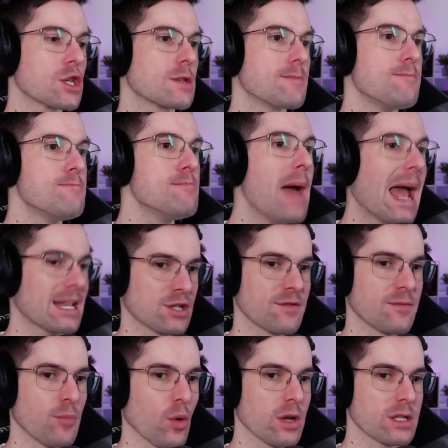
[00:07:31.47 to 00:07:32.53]
is
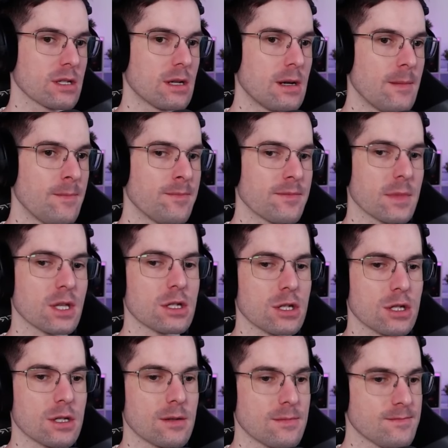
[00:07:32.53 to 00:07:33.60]
massive, boys.
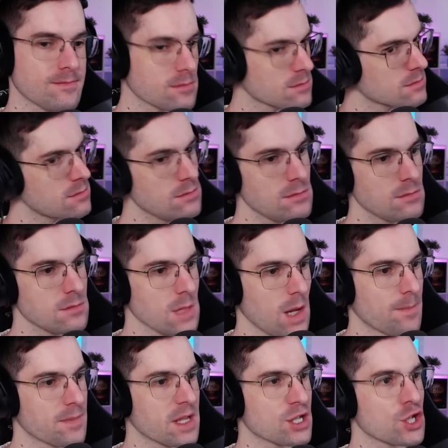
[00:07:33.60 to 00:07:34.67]
This
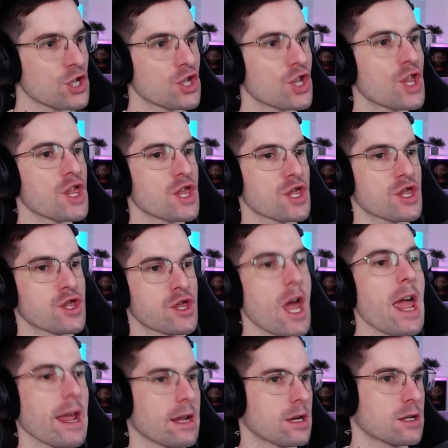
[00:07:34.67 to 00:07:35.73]
is
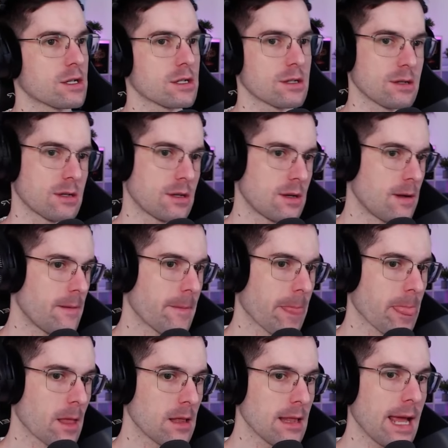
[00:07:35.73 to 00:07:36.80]
thick.
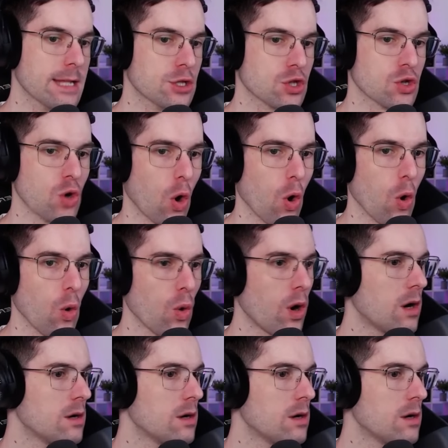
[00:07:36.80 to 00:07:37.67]
Let's go.